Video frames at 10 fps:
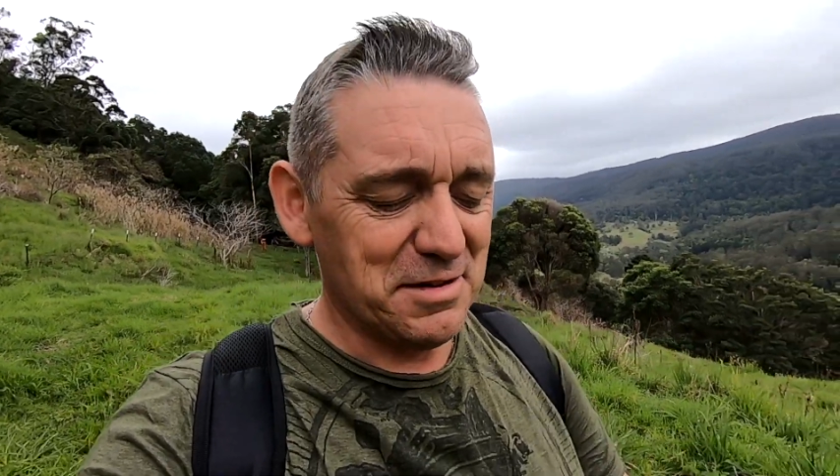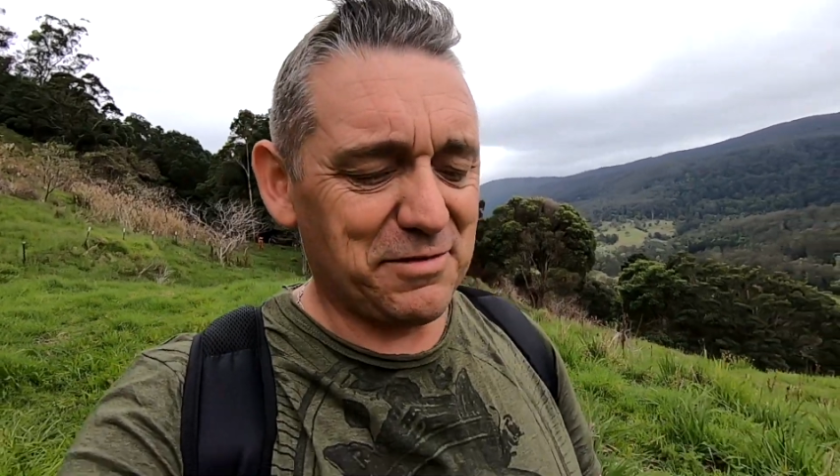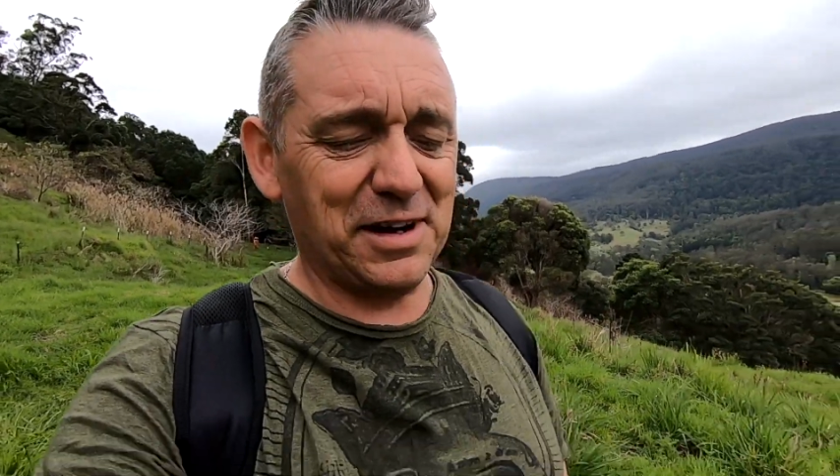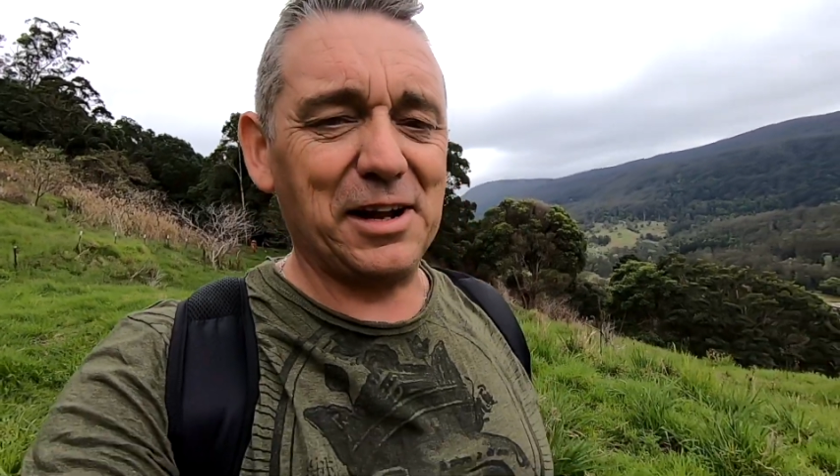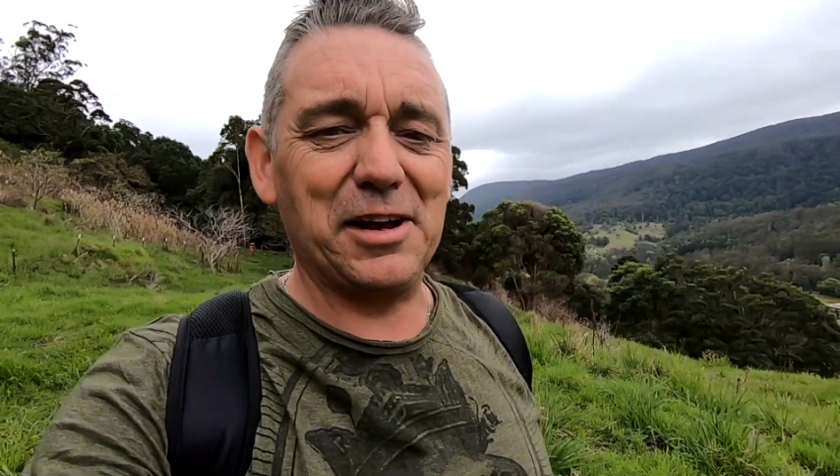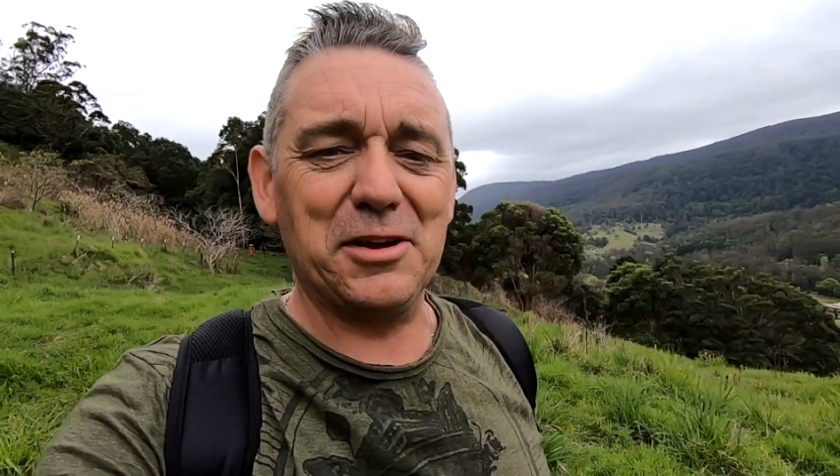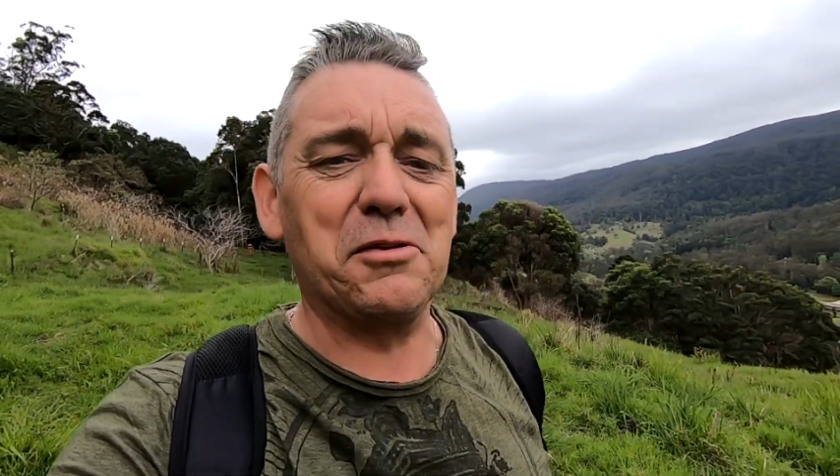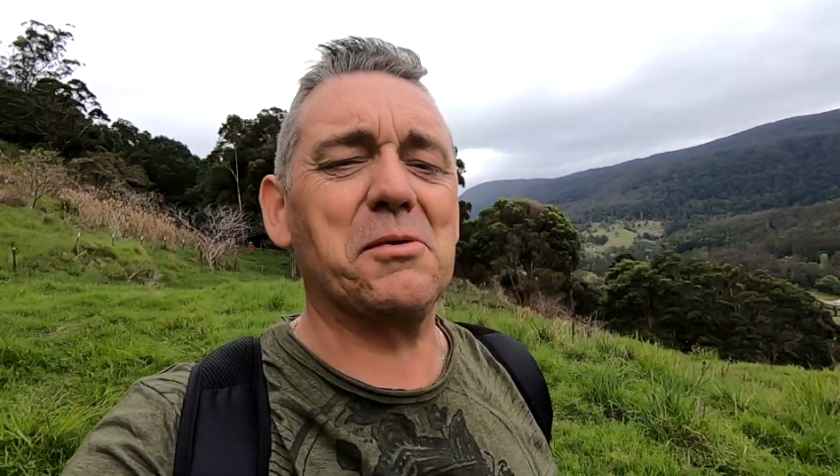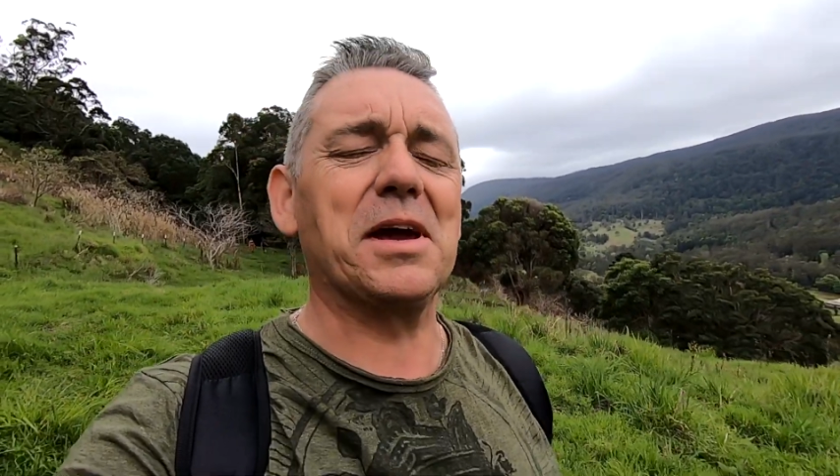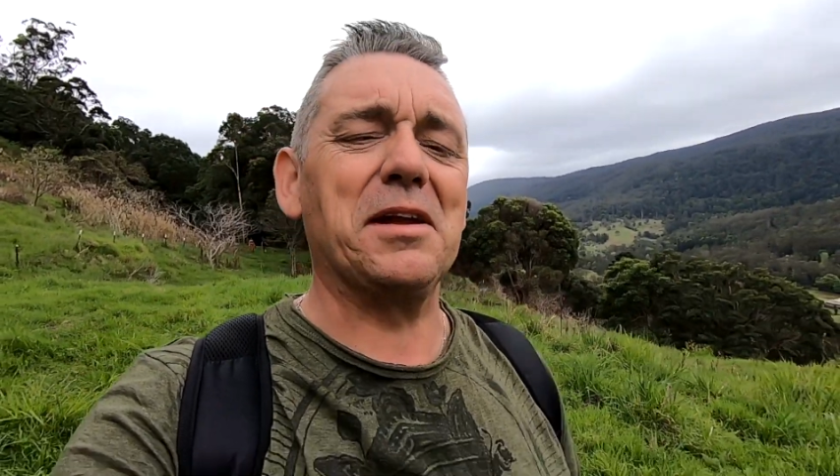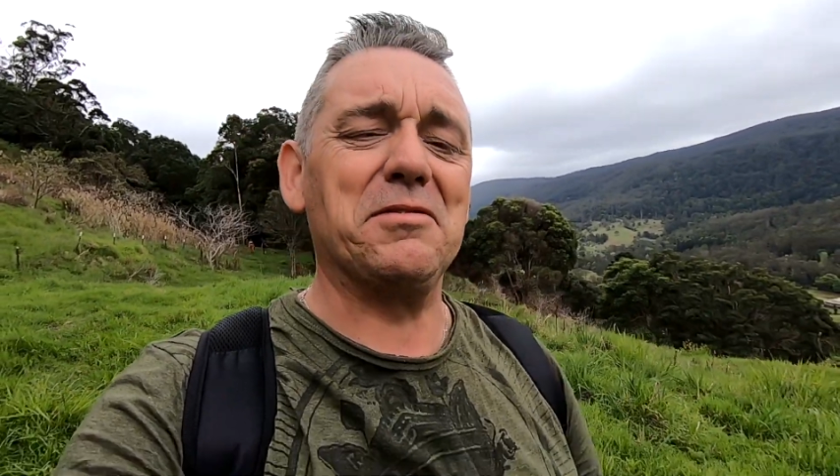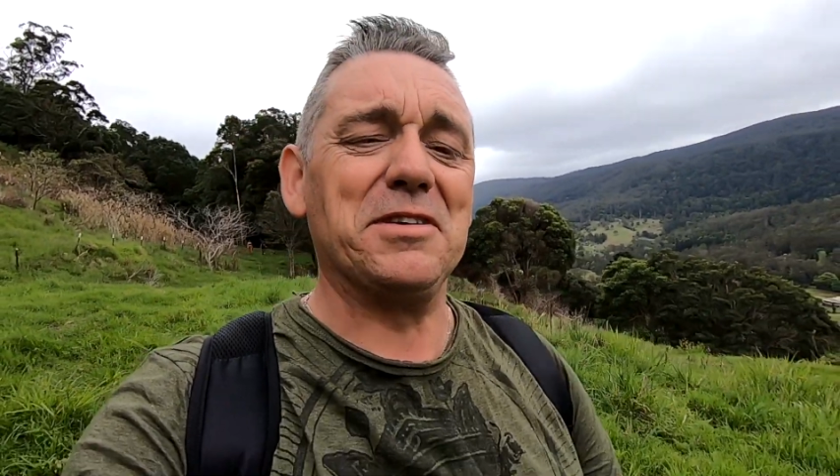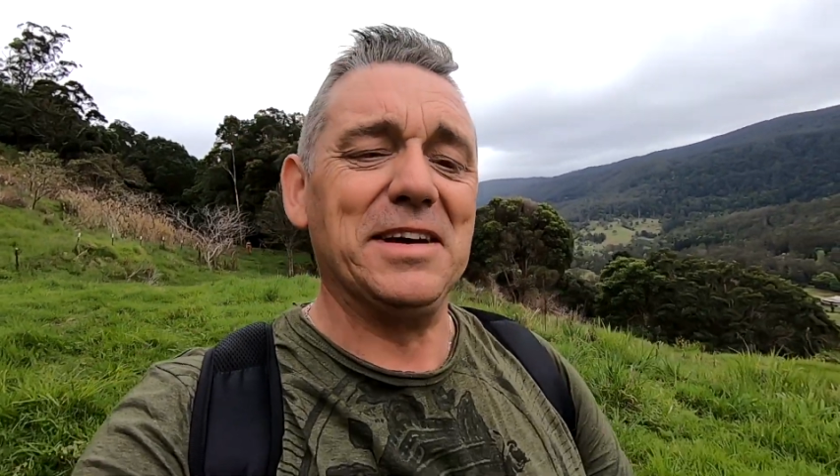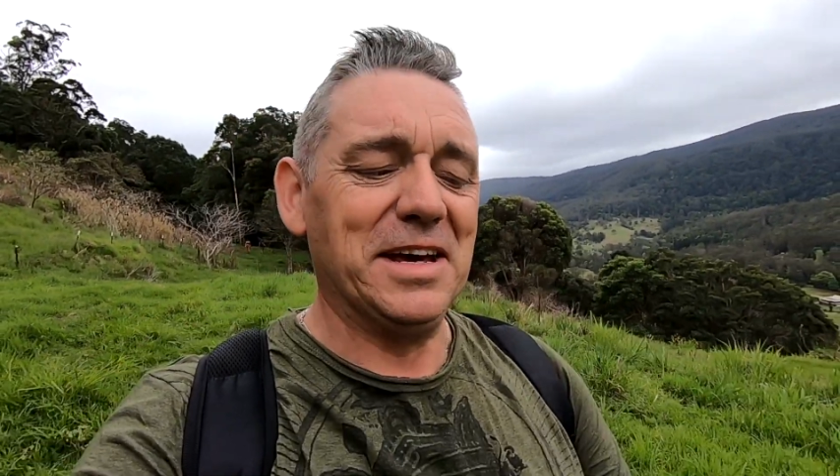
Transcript: feeling like you're not quick enough,